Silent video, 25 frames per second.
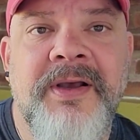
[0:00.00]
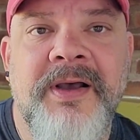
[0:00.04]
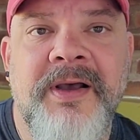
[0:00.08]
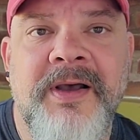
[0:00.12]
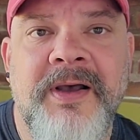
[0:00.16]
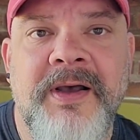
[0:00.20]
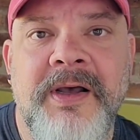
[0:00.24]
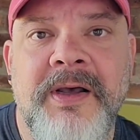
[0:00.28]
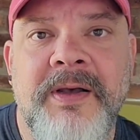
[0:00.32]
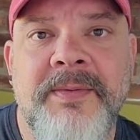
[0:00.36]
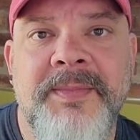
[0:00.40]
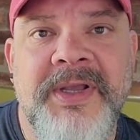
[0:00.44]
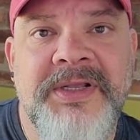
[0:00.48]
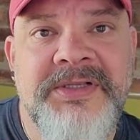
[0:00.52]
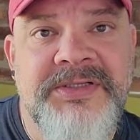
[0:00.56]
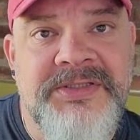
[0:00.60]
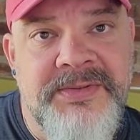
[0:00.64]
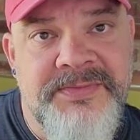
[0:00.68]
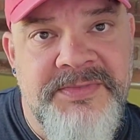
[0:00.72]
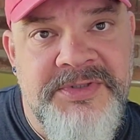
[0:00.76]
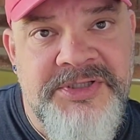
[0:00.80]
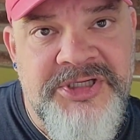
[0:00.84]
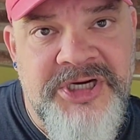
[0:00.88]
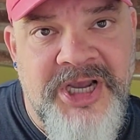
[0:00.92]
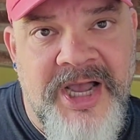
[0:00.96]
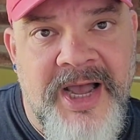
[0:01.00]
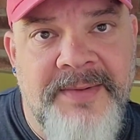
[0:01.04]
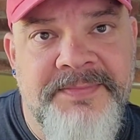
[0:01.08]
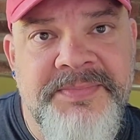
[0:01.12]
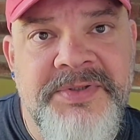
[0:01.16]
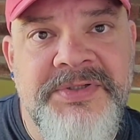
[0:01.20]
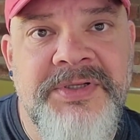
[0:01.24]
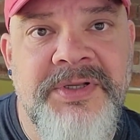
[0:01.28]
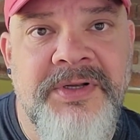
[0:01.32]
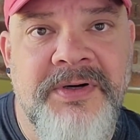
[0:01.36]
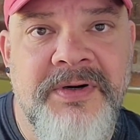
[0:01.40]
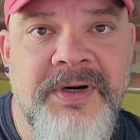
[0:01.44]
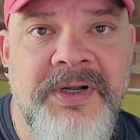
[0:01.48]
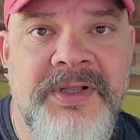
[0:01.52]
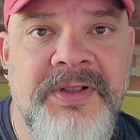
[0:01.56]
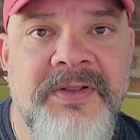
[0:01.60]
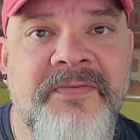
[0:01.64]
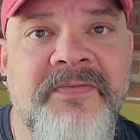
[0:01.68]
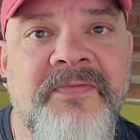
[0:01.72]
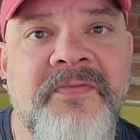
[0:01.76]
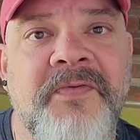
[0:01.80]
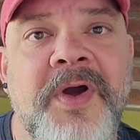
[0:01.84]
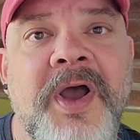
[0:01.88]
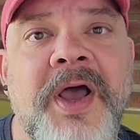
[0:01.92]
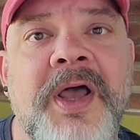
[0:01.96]
and some shops that are in the
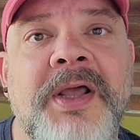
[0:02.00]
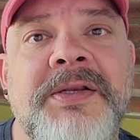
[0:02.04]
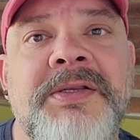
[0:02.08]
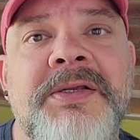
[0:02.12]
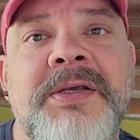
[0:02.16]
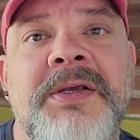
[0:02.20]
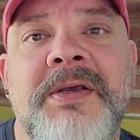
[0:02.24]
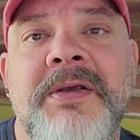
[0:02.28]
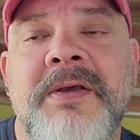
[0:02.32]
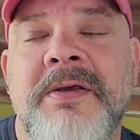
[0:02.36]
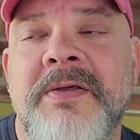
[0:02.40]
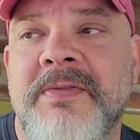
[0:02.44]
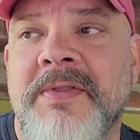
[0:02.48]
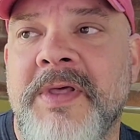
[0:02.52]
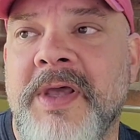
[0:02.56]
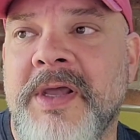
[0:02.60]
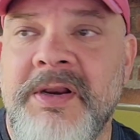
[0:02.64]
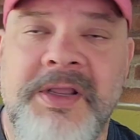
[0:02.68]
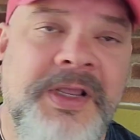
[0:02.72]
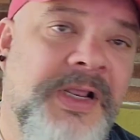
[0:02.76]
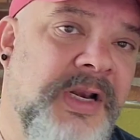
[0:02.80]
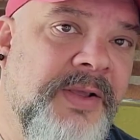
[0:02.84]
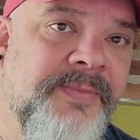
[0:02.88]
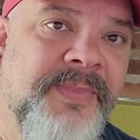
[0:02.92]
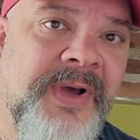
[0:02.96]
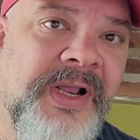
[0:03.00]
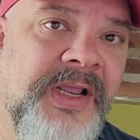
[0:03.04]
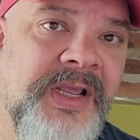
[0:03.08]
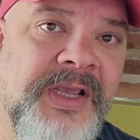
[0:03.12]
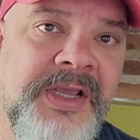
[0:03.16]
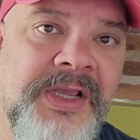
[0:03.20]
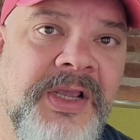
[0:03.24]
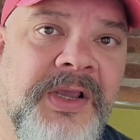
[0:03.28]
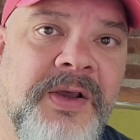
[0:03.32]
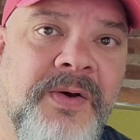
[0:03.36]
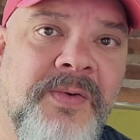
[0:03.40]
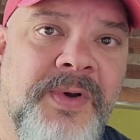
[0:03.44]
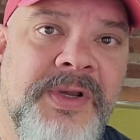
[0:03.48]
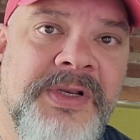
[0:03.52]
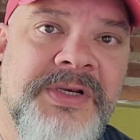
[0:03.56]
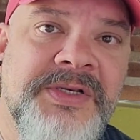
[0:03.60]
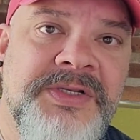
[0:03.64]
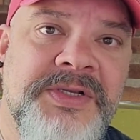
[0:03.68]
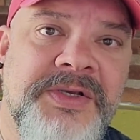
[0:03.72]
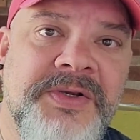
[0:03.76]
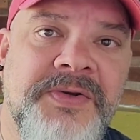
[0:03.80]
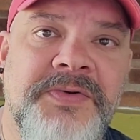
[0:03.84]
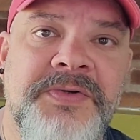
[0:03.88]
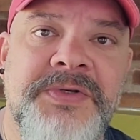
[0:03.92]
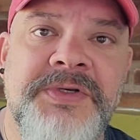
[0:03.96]
front that anybody can go
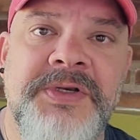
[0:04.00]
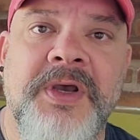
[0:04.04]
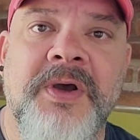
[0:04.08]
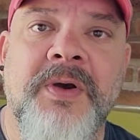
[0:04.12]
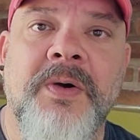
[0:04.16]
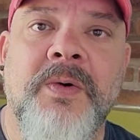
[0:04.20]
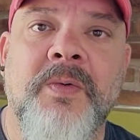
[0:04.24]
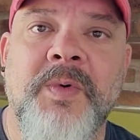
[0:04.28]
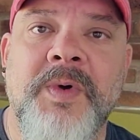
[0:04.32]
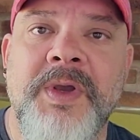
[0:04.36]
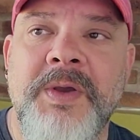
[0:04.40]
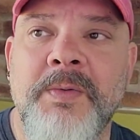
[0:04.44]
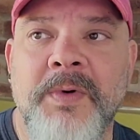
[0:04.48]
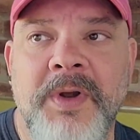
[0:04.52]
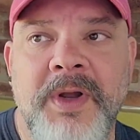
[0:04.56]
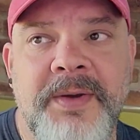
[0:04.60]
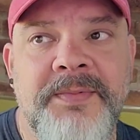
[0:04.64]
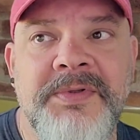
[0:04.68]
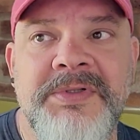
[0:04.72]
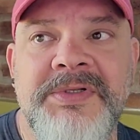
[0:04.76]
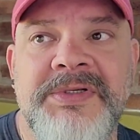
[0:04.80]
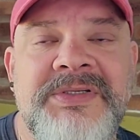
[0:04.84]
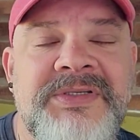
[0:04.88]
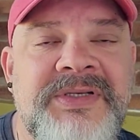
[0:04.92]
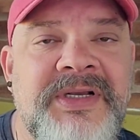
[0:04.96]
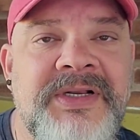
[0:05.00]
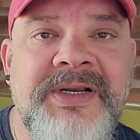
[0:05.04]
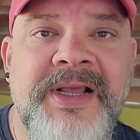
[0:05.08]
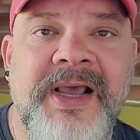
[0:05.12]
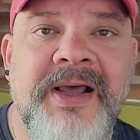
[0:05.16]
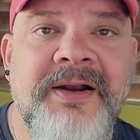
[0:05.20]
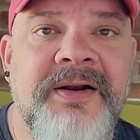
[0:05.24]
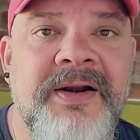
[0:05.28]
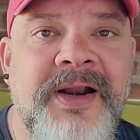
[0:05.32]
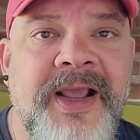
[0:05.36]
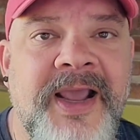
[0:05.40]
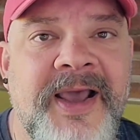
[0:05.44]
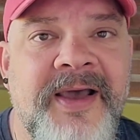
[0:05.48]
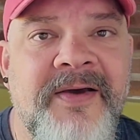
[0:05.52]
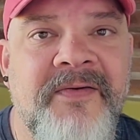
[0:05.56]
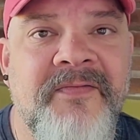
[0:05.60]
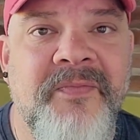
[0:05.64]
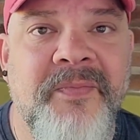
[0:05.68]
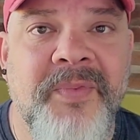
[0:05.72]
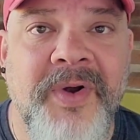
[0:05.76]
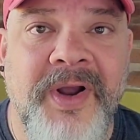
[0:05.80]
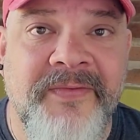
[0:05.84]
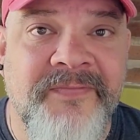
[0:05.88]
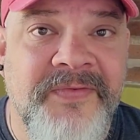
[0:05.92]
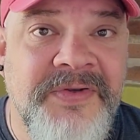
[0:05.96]
into. So we were able to sit down and
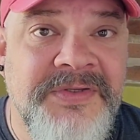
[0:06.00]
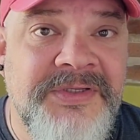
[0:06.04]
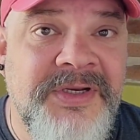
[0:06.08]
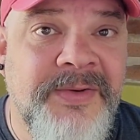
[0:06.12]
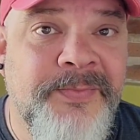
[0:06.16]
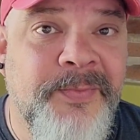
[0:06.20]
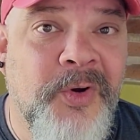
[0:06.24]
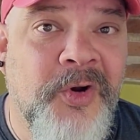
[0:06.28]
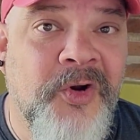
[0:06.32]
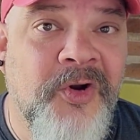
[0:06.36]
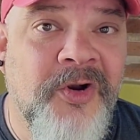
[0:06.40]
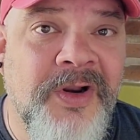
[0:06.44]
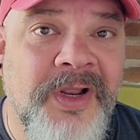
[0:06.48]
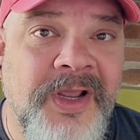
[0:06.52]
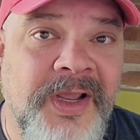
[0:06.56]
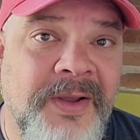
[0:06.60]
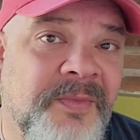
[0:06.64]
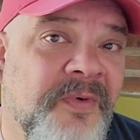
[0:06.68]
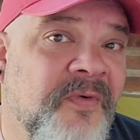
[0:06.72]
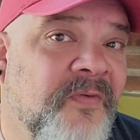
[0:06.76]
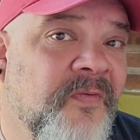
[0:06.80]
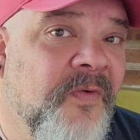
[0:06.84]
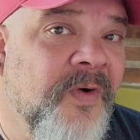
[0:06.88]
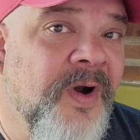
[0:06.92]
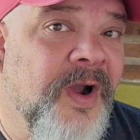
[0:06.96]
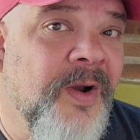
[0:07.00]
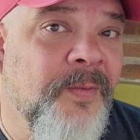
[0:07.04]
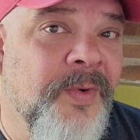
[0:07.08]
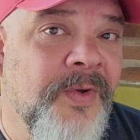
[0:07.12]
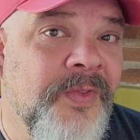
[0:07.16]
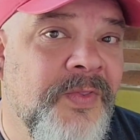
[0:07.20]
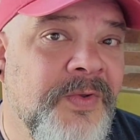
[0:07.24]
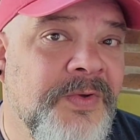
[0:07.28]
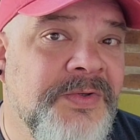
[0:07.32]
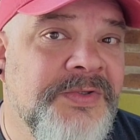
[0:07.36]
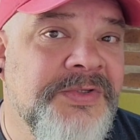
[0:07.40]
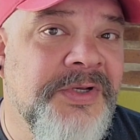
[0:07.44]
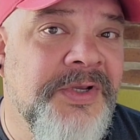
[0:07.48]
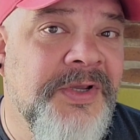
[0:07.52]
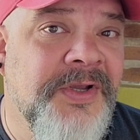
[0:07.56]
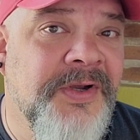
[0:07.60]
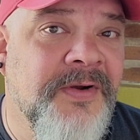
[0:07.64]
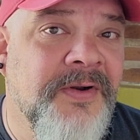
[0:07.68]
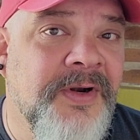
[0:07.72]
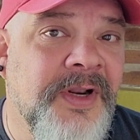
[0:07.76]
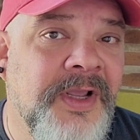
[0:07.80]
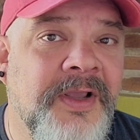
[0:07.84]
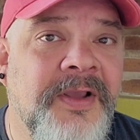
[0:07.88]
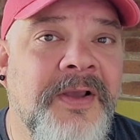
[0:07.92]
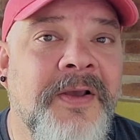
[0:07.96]
have breakfast at Burger King before I went through
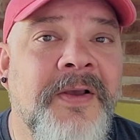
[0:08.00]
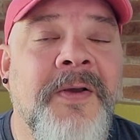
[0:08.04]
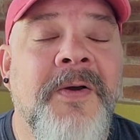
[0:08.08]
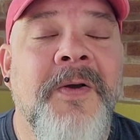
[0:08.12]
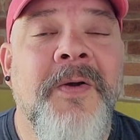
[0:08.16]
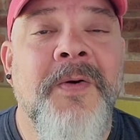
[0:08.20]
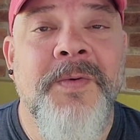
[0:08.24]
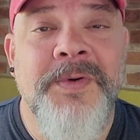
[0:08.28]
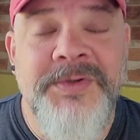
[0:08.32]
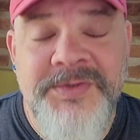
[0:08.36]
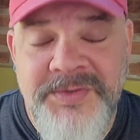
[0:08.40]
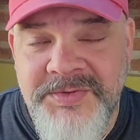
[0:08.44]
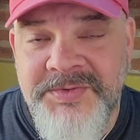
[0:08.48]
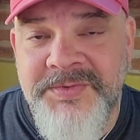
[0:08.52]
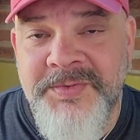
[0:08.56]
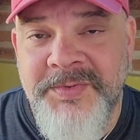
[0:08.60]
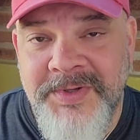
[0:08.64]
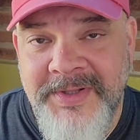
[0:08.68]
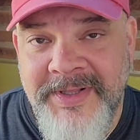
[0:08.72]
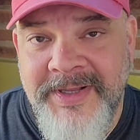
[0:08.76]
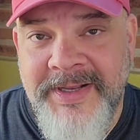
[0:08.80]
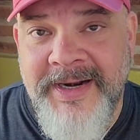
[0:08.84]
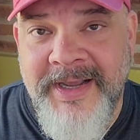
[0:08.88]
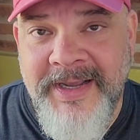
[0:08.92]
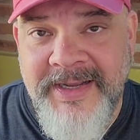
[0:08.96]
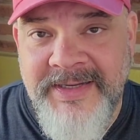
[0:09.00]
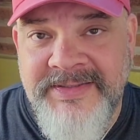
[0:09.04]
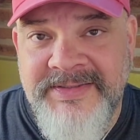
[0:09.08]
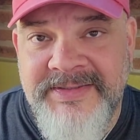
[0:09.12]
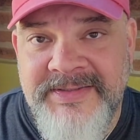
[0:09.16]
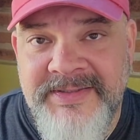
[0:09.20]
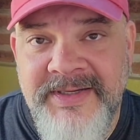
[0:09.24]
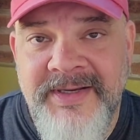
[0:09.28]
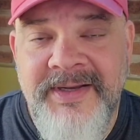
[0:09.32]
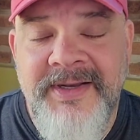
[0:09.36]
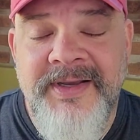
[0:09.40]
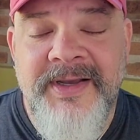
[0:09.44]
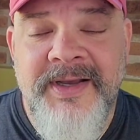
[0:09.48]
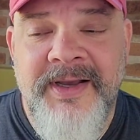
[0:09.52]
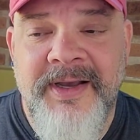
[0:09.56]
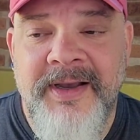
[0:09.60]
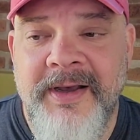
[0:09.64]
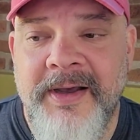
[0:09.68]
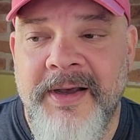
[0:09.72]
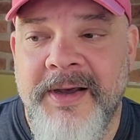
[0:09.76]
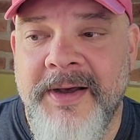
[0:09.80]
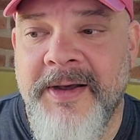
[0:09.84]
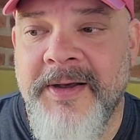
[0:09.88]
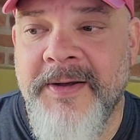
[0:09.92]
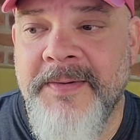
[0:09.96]
security, which was really nice.
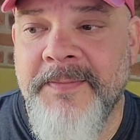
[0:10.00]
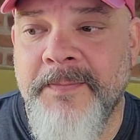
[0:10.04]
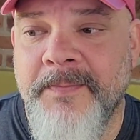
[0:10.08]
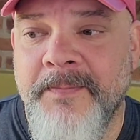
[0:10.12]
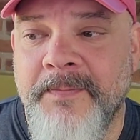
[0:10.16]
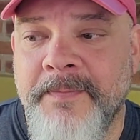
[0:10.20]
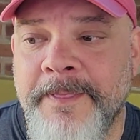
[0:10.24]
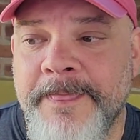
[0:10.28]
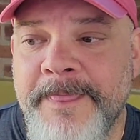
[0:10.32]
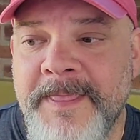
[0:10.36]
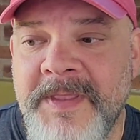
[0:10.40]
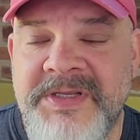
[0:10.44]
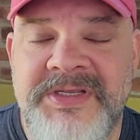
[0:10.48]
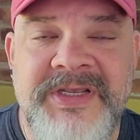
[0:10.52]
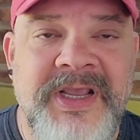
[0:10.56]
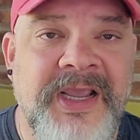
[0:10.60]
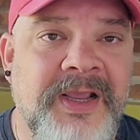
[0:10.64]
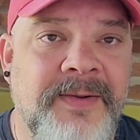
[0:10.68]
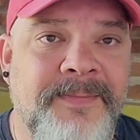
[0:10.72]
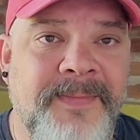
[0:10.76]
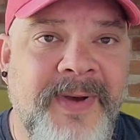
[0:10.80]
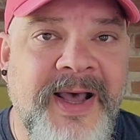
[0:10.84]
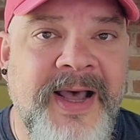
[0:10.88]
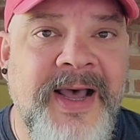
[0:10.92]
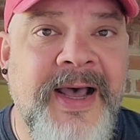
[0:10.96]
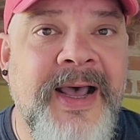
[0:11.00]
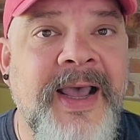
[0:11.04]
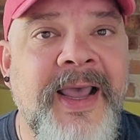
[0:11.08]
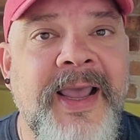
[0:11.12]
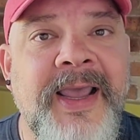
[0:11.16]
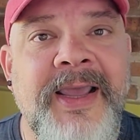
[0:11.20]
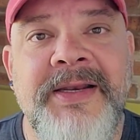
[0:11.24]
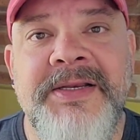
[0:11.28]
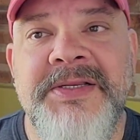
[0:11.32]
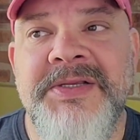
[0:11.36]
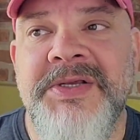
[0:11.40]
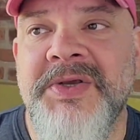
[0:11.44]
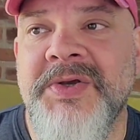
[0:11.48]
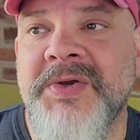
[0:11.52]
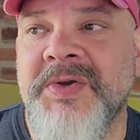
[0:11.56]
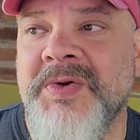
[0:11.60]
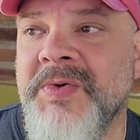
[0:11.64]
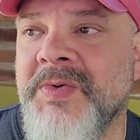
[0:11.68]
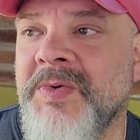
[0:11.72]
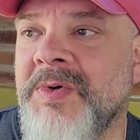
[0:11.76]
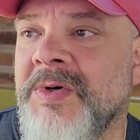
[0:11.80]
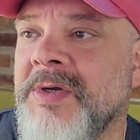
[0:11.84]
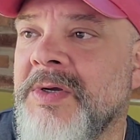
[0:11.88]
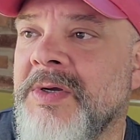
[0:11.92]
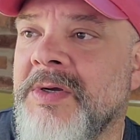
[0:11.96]
To say goodbye, to